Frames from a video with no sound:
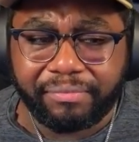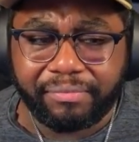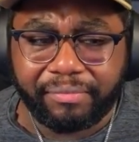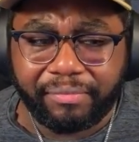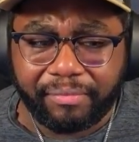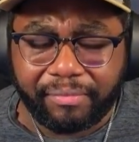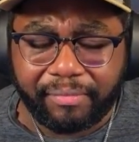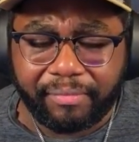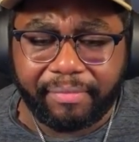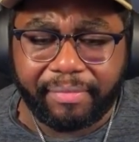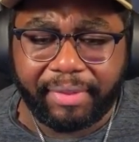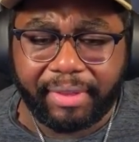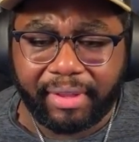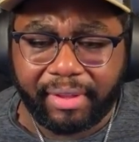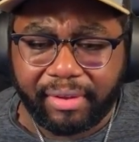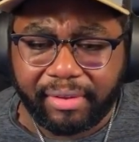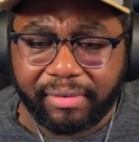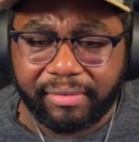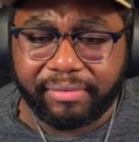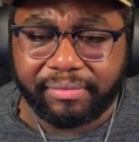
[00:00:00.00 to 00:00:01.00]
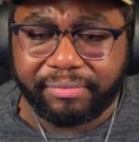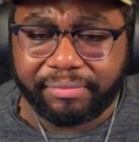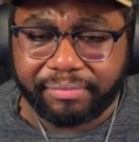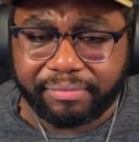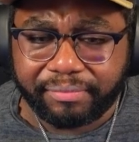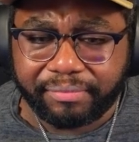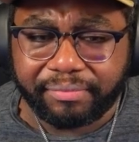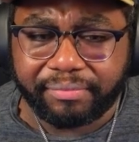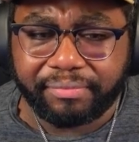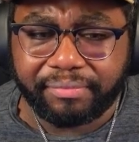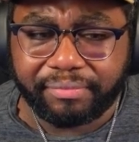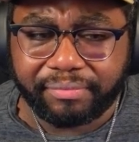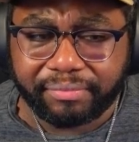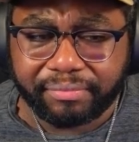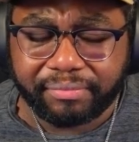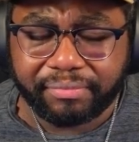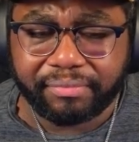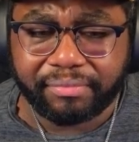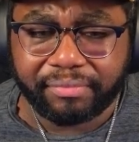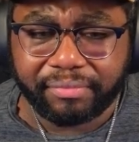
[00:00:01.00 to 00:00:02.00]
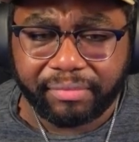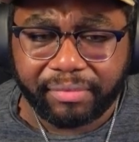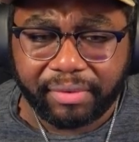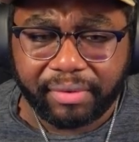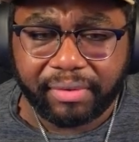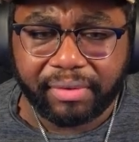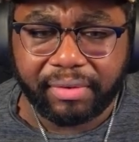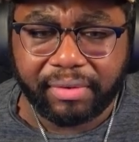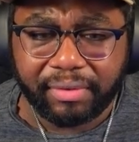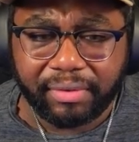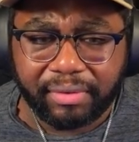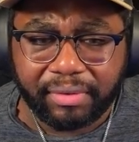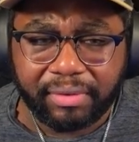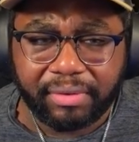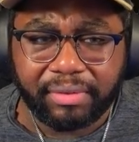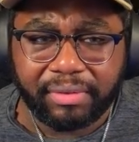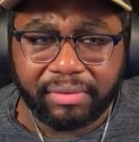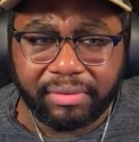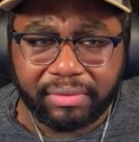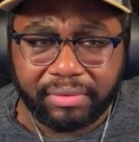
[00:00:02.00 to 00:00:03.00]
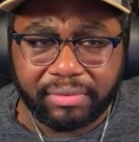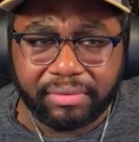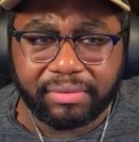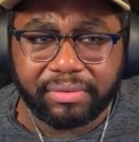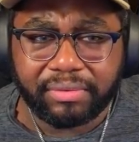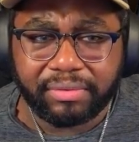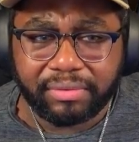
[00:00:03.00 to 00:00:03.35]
I've been thinking about calling that motherfucker